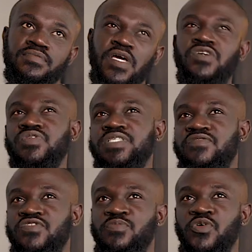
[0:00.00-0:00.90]
There are also
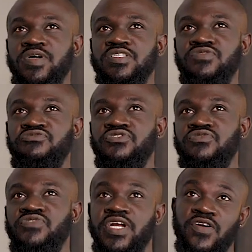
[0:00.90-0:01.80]
several moments you feel
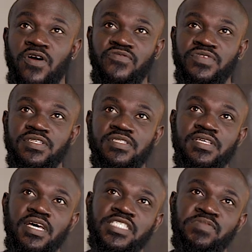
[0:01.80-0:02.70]
very confident,
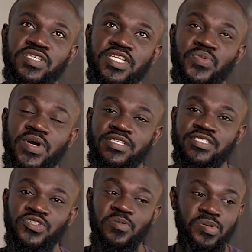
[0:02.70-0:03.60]
especially when
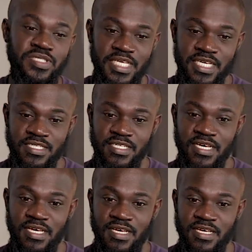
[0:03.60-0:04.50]
you're put in
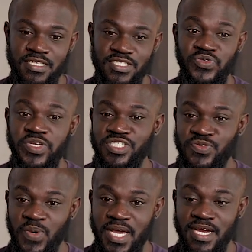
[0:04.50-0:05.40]
a
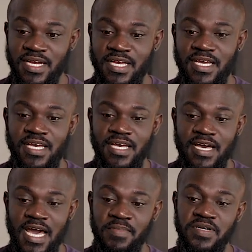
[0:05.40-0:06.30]
situation where
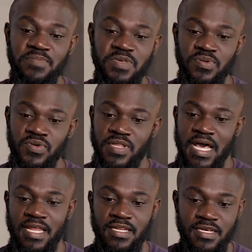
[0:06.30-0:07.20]
among the people
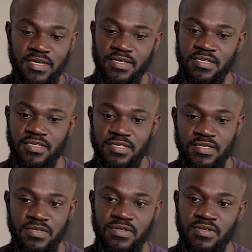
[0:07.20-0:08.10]
that
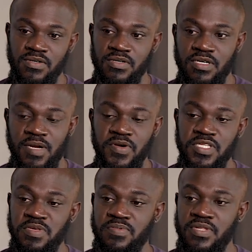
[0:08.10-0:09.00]

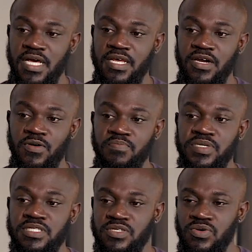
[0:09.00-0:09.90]
are
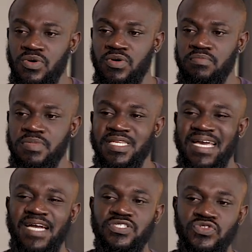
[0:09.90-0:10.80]
competing or being
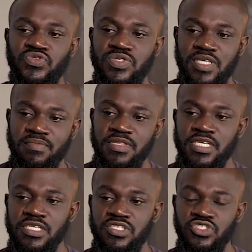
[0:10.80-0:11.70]
asked to do
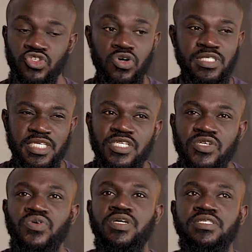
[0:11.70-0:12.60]
something, your
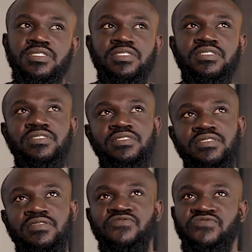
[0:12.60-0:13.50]
skill
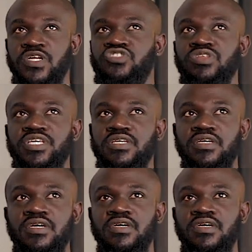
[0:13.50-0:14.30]
is virtually